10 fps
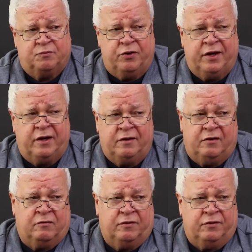Bring in
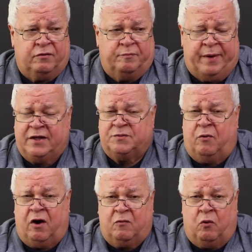your
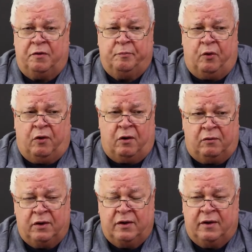benchmark 1
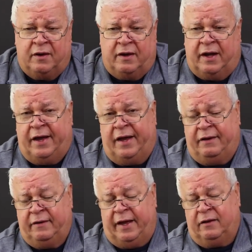ball
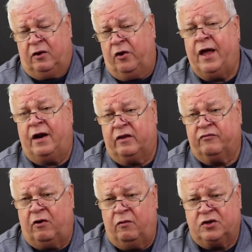and learn how to
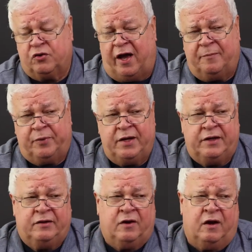throw it. Try to
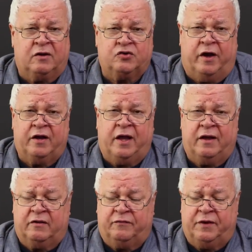pinky tuck. Try to
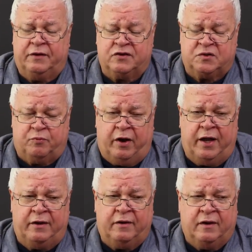hit the fingers
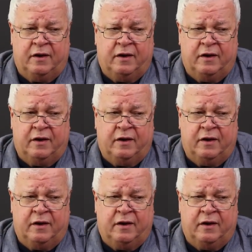spread.